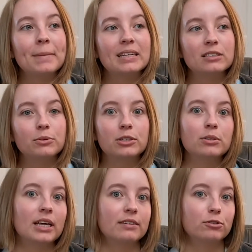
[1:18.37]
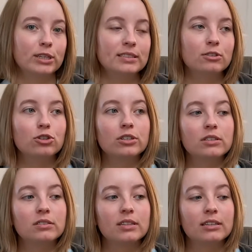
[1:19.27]
And so we do a lot of
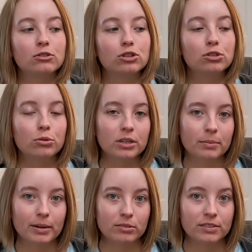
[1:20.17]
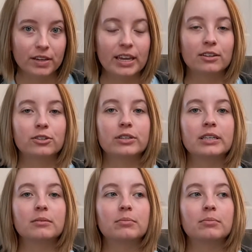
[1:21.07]
transitions and short amounts of cantering,